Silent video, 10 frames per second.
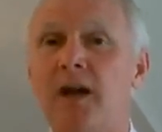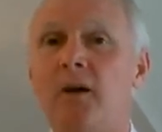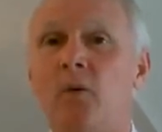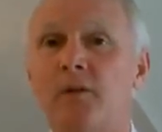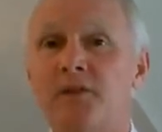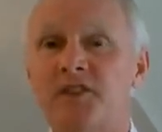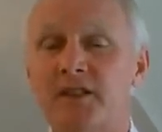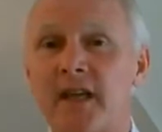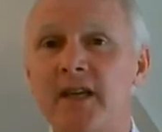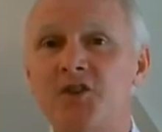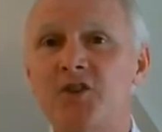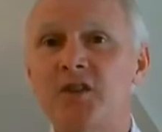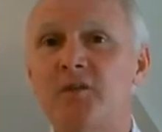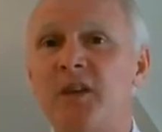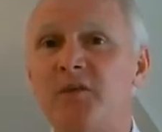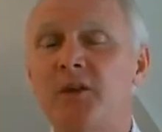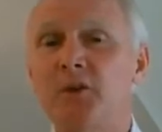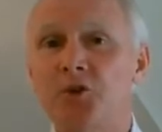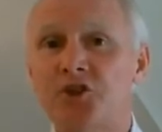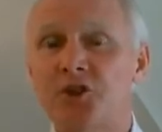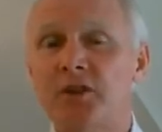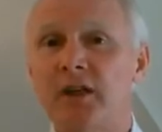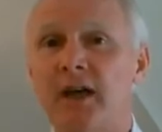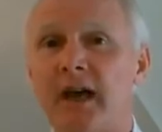and what the stages of evolution